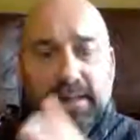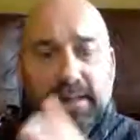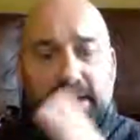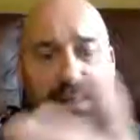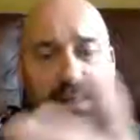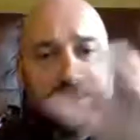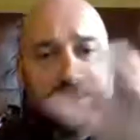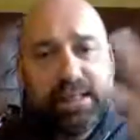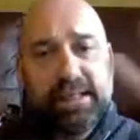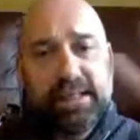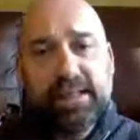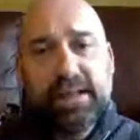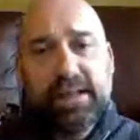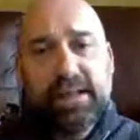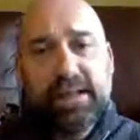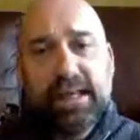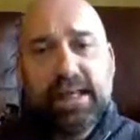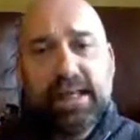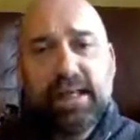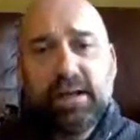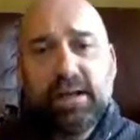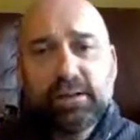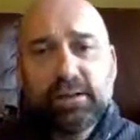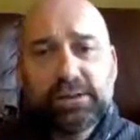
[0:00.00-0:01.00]
It's an
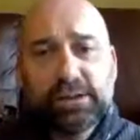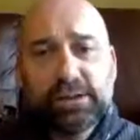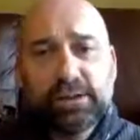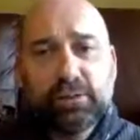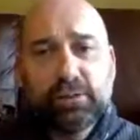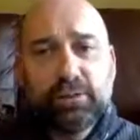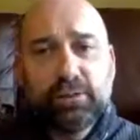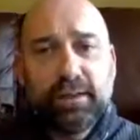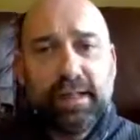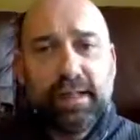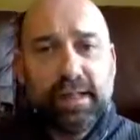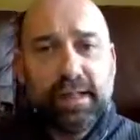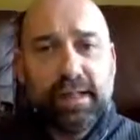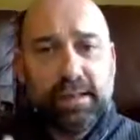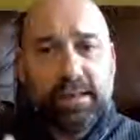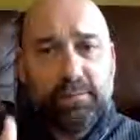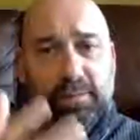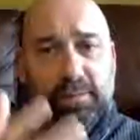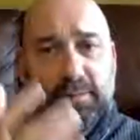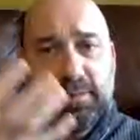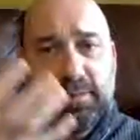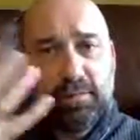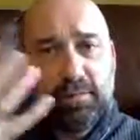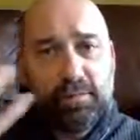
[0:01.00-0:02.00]
illogical
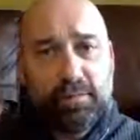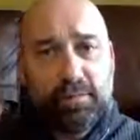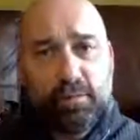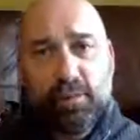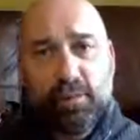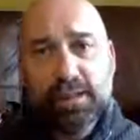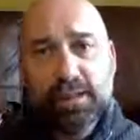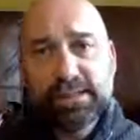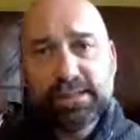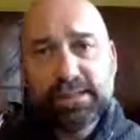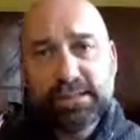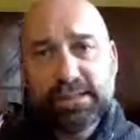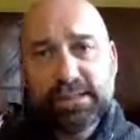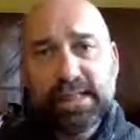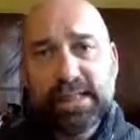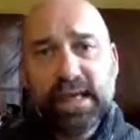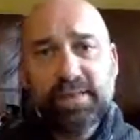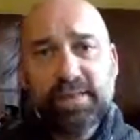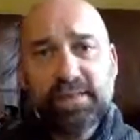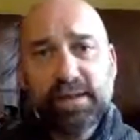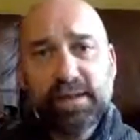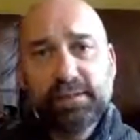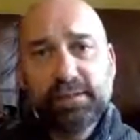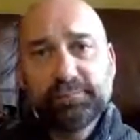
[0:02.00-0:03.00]
leap from one to the
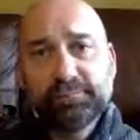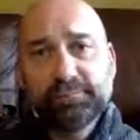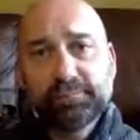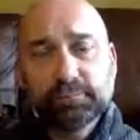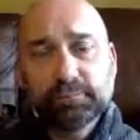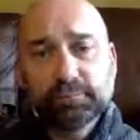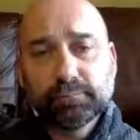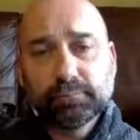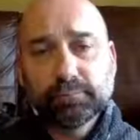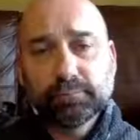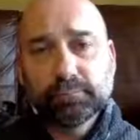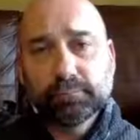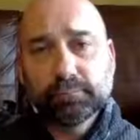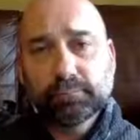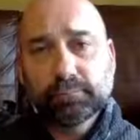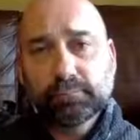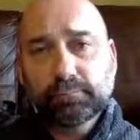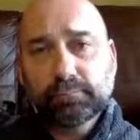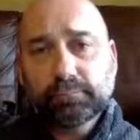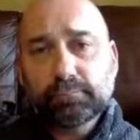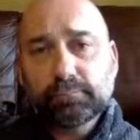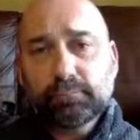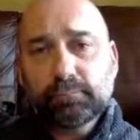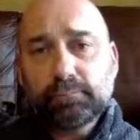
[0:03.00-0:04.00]
other.
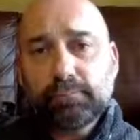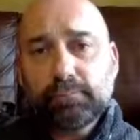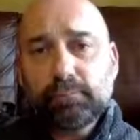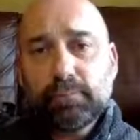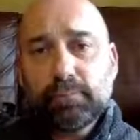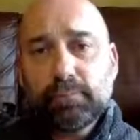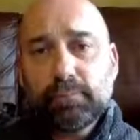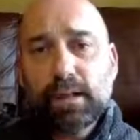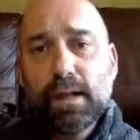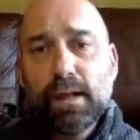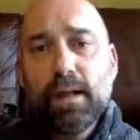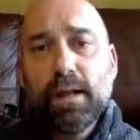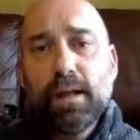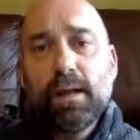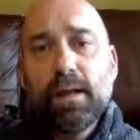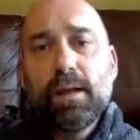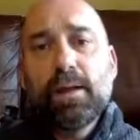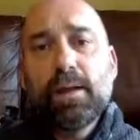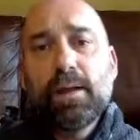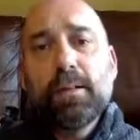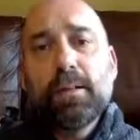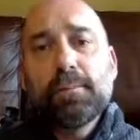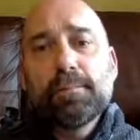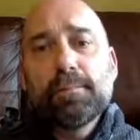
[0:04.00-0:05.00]

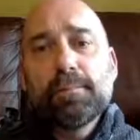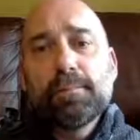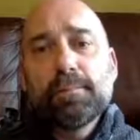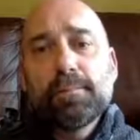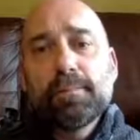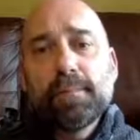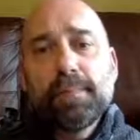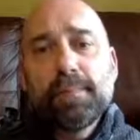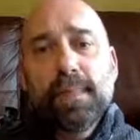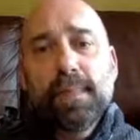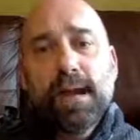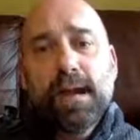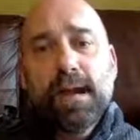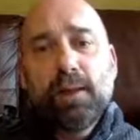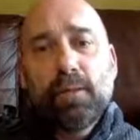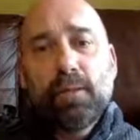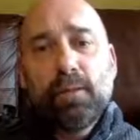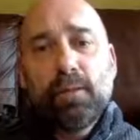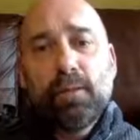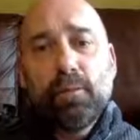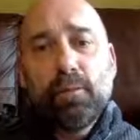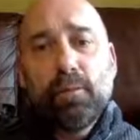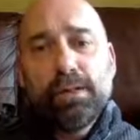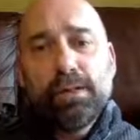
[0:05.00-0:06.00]
Yeah. Now,
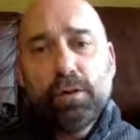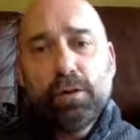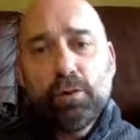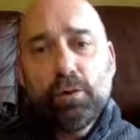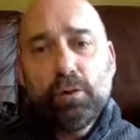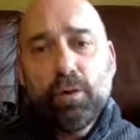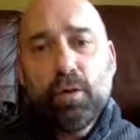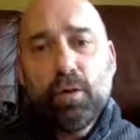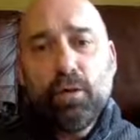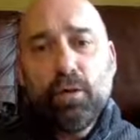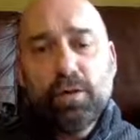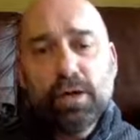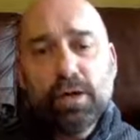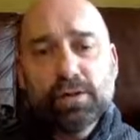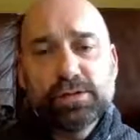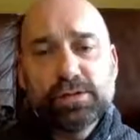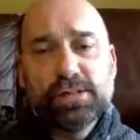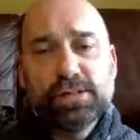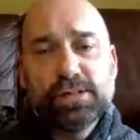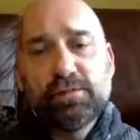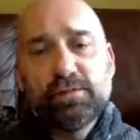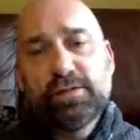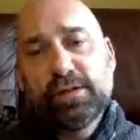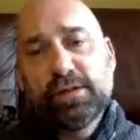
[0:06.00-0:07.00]
when you call
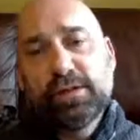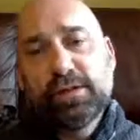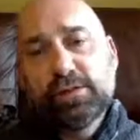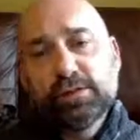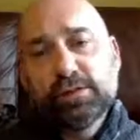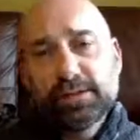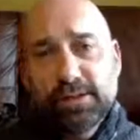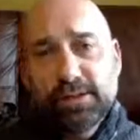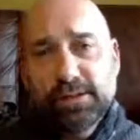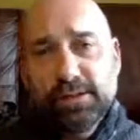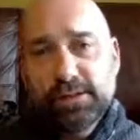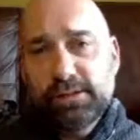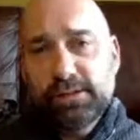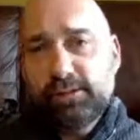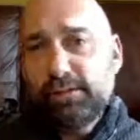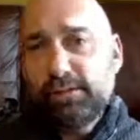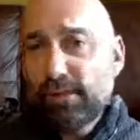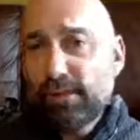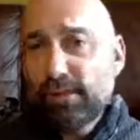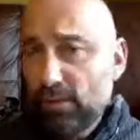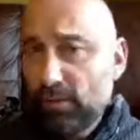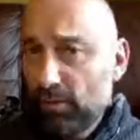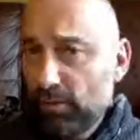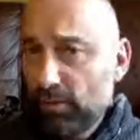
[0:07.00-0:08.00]
yourself useless,
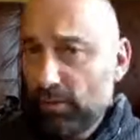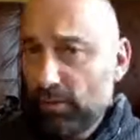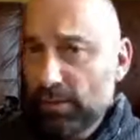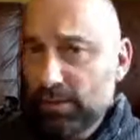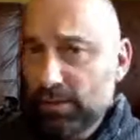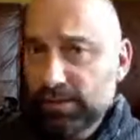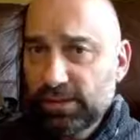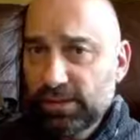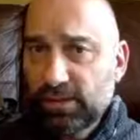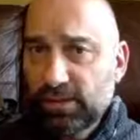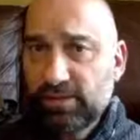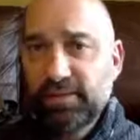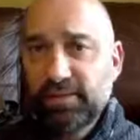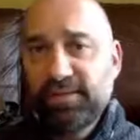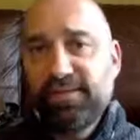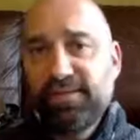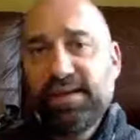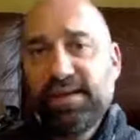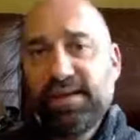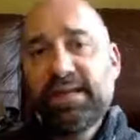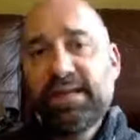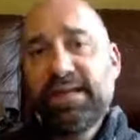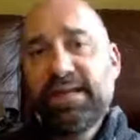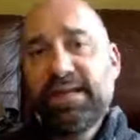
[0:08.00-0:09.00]
when you call yourself a
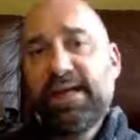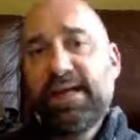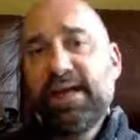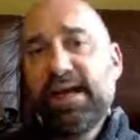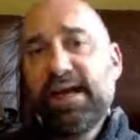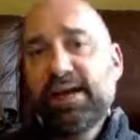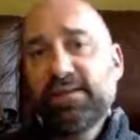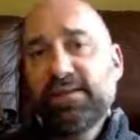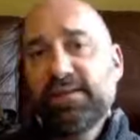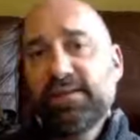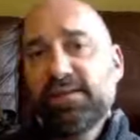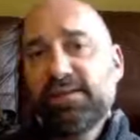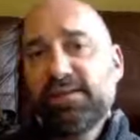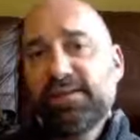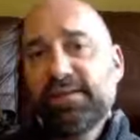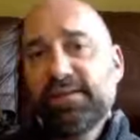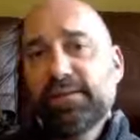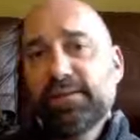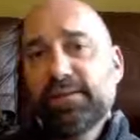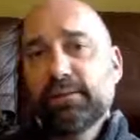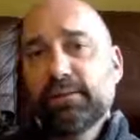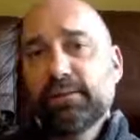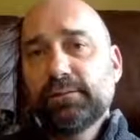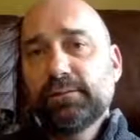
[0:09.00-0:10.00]
failure, how do you
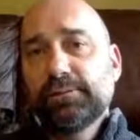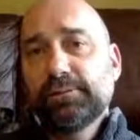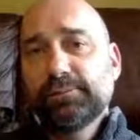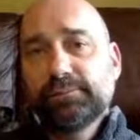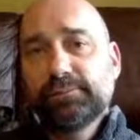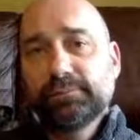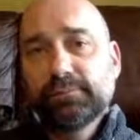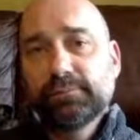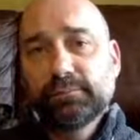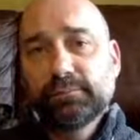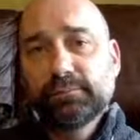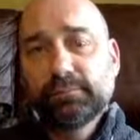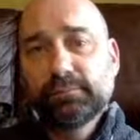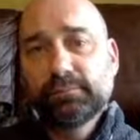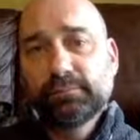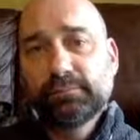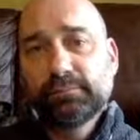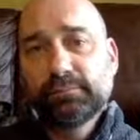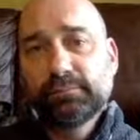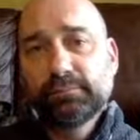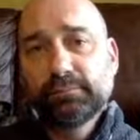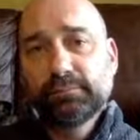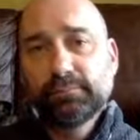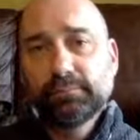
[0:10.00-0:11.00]
feel?
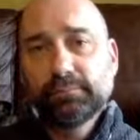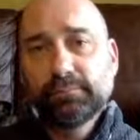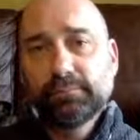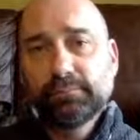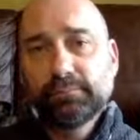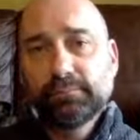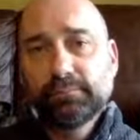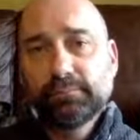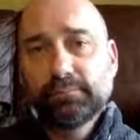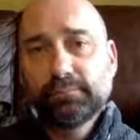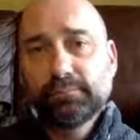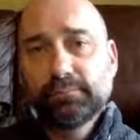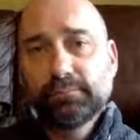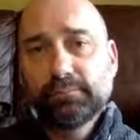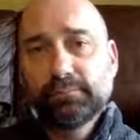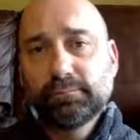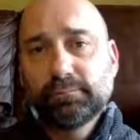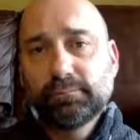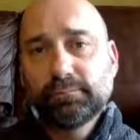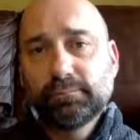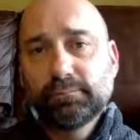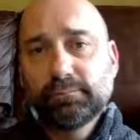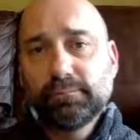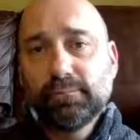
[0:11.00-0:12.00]
Bad.
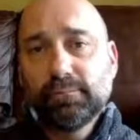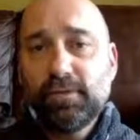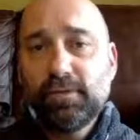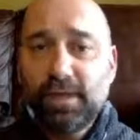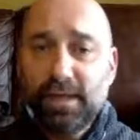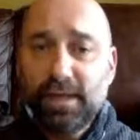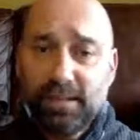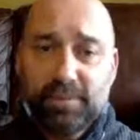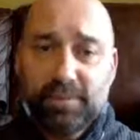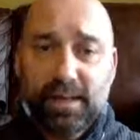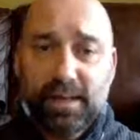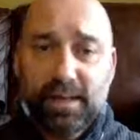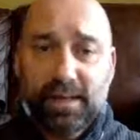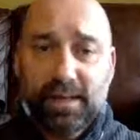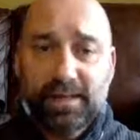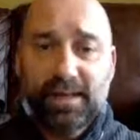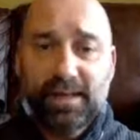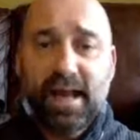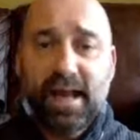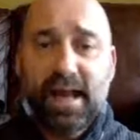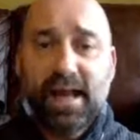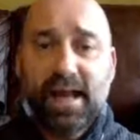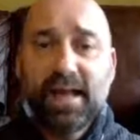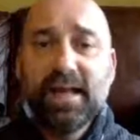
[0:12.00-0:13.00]
Really bad,
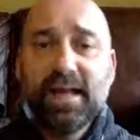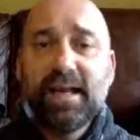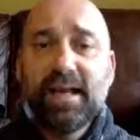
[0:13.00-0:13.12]
yeah.